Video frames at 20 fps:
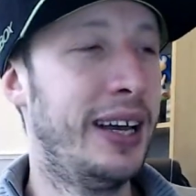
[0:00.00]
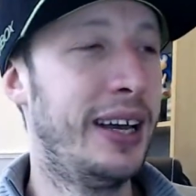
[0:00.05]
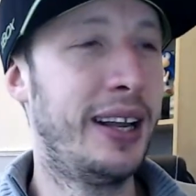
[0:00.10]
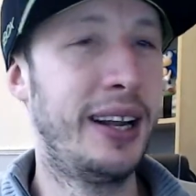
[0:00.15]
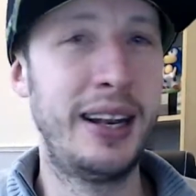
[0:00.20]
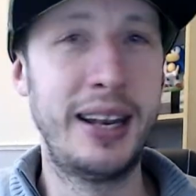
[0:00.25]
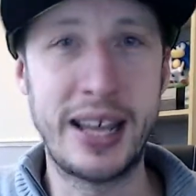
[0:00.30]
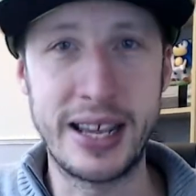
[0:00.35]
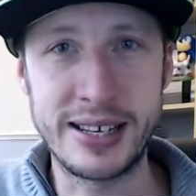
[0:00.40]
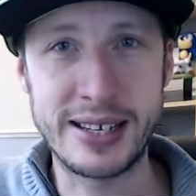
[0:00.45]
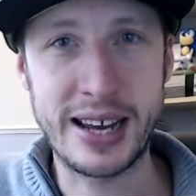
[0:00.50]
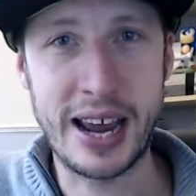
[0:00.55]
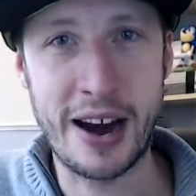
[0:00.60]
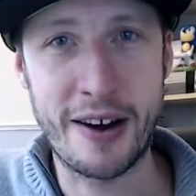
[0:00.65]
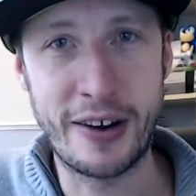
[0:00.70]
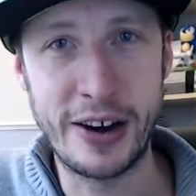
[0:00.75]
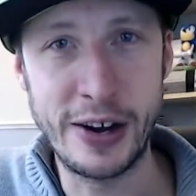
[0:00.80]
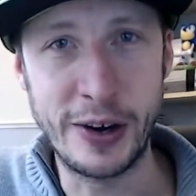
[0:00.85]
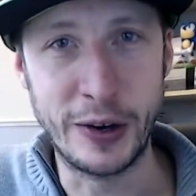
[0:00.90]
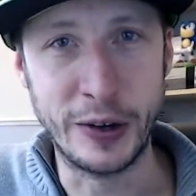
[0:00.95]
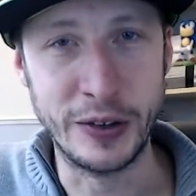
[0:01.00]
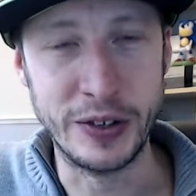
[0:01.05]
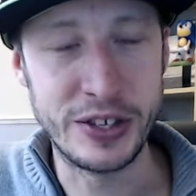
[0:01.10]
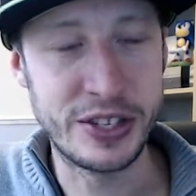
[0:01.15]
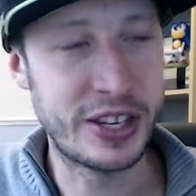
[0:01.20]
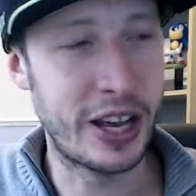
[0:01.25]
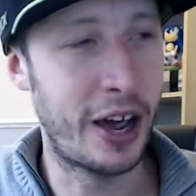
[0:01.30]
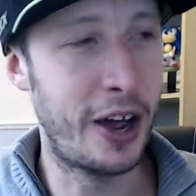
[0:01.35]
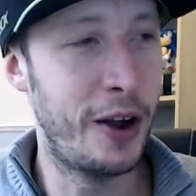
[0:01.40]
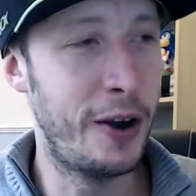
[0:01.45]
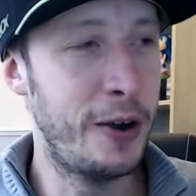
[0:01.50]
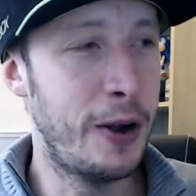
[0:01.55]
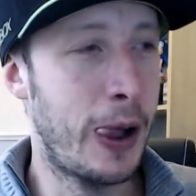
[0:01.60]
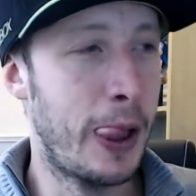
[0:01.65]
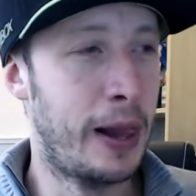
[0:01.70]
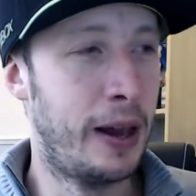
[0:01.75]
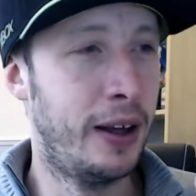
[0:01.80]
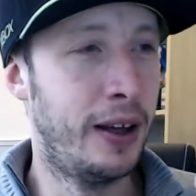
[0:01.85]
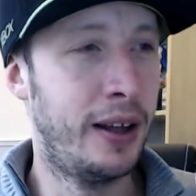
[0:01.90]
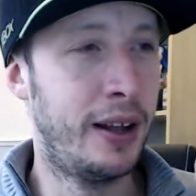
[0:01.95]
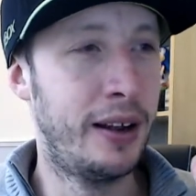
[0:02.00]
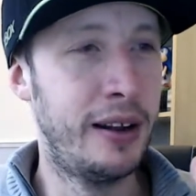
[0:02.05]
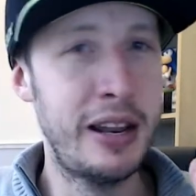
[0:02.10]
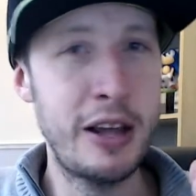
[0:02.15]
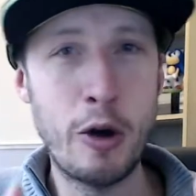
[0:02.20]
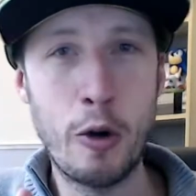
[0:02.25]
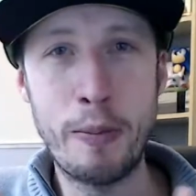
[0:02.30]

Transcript: Let's carry on. So little